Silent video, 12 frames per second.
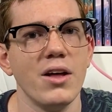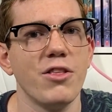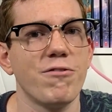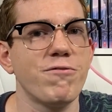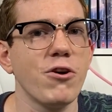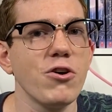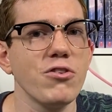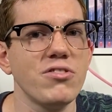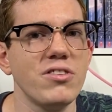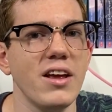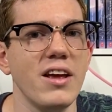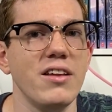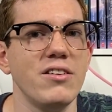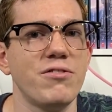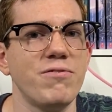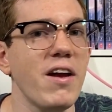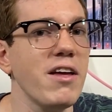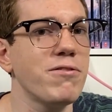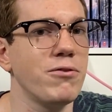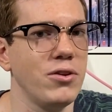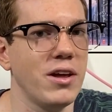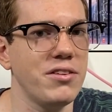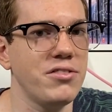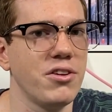The first is
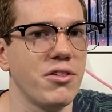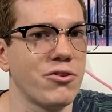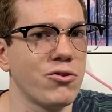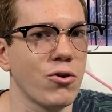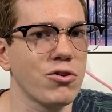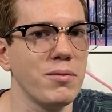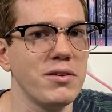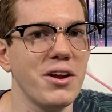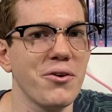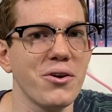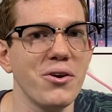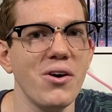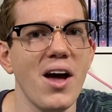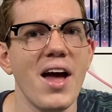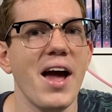faithfulness to the source material,